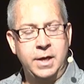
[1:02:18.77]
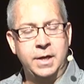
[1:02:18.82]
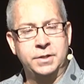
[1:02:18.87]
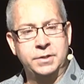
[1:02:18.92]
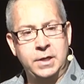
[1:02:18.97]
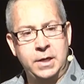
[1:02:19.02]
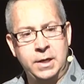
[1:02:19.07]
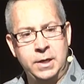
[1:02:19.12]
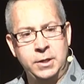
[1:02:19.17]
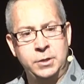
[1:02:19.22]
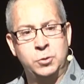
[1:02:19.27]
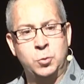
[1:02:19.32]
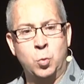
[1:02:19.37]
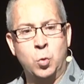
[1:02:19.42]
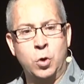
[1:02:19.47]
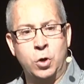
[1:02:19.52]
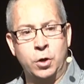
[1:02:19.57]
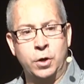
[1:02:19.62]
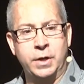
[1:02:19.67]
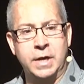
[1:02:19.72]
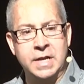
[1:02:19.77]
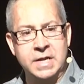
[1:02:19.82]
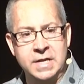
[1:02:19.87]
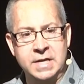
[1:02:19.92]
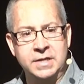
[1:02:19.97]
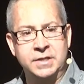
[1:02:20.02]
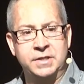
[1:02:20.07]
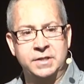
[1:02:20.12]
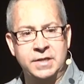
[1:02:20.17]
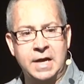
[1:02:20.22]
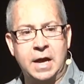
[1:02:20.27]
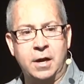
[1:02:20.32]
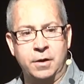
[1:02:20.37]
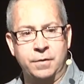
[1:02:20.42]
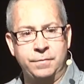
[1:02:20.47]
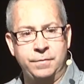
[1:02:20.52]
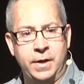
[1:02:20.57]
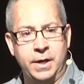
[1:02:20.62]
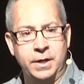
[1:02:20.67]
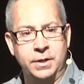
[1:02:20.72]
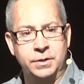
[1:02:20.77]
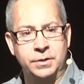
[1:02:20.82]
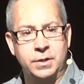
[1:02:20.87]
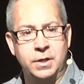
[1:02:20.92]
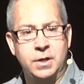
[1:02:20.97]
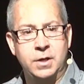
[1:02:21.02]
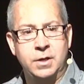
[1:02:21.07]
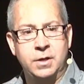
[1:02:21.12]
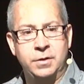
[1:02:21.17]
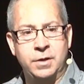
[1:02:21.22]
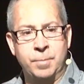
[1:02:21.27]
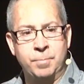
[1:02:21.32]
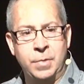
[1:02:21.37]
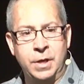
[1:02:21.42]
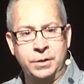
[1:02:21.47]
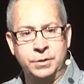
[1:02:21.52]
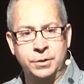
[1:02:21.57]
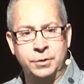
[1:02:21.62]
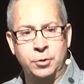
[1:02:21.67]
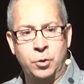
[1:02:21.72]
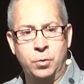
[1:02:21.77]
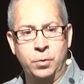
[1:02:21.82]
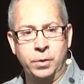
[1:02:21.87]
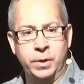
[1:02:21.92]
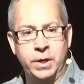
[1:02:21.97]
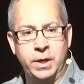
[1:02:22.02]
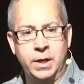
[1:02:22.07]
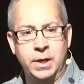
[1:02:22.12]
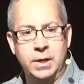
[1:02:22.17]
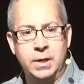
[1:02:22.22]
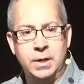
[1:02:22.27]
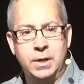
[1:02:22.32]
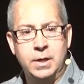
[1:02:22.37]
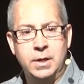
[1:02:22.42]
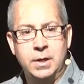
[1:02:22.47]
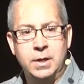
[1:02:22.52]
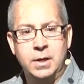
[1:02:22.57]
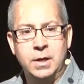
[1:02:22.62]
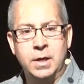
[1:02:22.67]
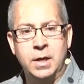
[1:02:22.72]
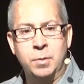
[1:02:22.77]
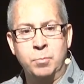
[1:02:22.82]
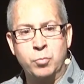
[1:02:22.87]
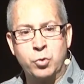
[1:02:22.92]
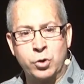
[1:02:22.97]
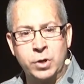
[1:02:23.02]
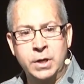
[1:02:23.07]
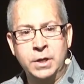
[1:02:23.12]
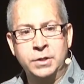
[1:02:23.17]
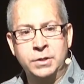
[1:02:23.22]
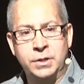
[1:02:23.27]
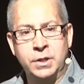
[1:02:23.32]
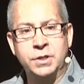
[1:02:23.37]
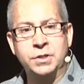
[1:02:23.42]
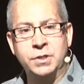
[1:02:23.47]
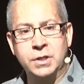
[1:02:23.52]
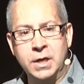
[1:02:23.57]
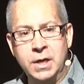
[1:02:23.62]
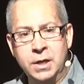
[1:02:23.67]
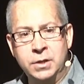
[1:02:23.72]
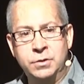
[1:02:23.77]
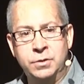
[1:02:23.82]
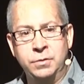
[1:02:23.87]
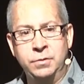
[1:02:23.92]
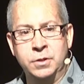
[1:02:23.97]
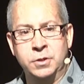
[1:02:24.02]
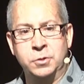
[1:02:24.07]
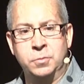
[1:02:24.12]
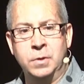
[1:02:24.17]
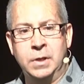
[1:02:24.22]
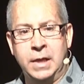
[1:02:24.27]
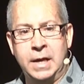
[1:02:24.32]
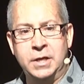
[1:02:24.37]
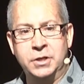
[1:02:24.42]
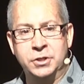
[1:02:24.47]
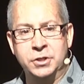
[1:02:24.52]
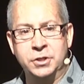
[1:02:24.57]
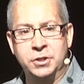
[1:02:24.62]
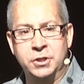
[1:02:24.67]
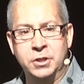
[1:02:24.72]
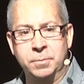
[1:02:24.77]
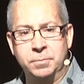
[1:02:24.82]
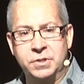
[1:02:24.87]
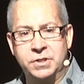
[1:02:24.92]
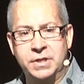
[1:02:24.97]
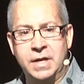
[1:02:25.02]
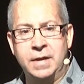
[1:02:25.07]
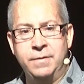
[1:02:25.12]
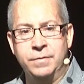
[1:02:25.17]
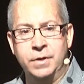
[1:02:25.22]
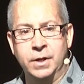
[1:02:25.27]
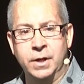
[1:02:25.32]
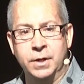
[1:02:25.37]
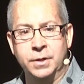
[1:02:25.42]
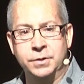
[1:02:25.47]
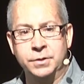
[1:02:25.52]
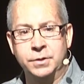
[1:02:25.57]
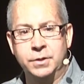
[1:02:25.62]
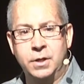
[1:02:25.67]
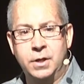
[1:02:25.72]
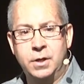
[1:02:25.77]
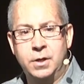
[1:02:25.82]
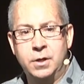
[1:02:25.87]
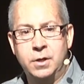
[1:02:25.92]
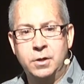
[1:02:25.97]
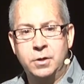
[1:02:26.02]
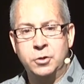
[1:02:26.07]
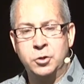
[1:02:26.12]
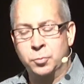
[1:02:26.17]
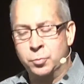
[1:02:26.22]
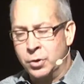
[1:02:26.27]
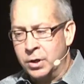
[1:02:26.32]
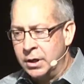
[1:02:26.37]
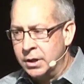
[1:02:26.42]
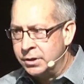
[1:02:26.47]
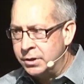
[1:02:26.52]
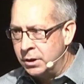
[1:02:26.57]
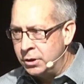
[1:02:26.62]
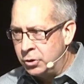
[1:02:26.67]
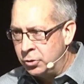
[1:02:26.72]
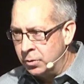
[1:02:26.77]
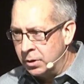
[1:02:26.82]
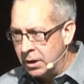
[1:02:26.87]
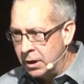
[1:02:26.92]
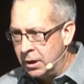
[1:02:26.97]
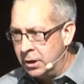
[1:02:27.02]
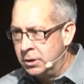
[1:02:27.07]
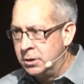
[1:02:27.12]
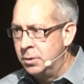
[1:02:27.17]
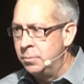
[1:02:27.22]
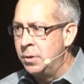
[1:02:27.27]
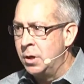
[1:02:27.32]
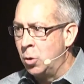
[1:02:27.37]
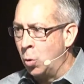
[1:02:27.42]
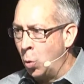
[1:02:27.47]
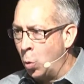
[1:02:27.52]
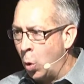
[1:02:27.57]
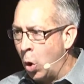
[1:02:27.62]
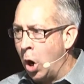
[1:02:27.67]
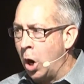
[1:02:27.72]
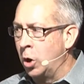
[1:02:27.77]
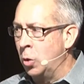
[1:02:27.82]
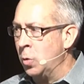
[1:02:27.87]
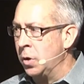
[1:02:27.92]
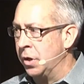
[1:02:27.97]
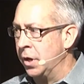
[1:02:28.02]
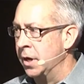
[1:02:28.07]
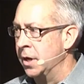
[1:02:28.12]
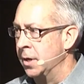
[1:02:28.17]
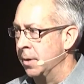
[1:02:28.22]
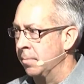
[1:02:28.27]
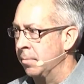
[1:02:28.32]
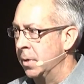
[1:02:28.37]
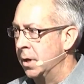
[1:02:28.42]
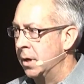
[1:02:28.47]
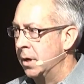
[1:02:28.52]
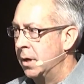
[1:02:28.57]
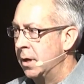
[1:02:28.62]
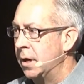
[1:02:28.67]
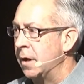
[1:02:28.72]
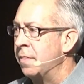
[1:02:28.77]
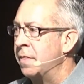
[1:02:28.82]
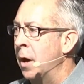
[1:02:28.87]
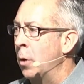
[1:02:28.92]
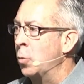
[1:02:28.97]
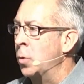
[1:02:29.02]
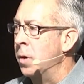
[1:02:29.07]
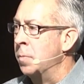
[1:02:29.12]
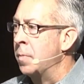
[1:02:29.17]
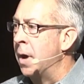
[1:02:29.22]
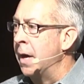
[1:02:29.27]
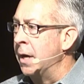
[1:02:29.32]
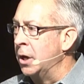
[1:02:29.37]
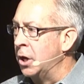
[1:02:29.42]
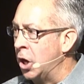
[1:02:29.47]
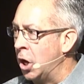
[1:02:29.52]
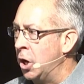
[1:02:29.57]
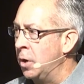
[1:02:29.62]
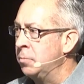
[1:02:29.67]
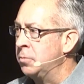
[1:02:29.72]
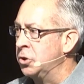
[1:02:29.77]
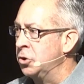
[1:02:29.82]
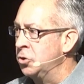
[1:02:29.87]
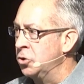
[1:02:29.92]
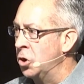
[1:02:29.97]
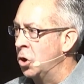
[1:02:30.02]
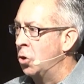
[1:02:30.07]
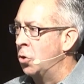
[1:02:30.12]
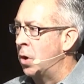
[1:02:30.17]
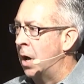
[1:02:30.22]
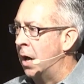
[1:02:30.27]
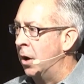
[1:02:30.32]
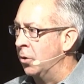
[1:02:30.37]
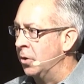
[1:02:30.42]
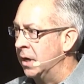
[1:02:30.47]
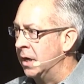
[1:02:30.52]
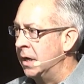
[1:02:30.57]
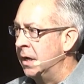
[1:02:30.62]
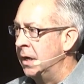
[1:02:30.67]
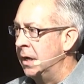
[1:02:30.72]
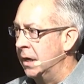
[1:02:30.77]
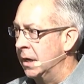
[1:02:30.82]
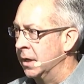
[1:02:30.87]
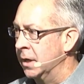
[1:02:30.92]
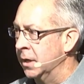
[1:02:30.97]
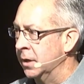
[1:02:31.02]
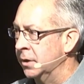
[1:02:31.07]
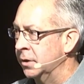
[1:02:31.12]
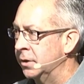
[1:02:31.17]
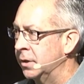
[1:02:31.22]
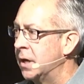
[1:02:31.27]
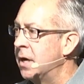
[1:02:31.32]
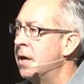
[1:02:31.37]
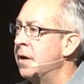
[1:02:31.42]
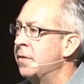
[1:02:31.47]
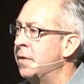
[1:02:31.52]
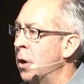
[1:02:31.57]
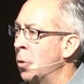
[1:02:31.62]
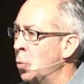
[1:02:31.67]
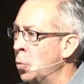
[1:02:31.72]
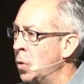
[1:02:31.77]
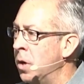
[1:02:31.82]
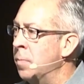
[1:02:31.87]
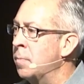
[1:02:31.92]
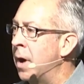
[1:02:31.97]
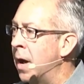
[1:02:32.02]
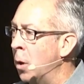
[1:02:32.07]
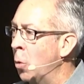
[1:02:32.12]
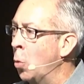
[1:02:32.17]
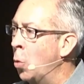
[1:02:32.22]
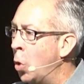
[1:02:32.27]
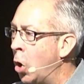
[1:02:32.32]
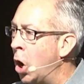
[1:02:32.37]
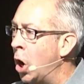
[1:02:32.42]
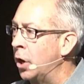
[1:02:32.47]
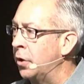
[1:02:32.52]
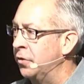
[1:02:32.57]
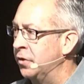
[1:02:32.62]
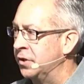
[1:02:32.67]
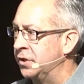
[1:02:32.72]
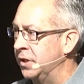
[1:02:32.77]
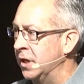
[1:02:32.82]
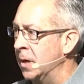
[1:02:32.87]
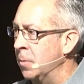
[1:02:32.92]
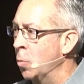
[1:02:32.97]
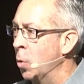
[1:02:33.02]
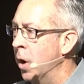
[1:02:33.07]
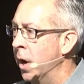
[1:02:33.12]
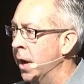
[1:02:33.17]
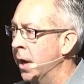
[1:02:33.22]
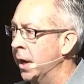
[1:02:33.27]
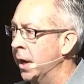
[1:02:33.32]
His work and His sacrifice that makes us holy. He brings us into this relationship, saving us, to bring us into an intimate walk with Him that we might come to know how He is, that we might walk the same way.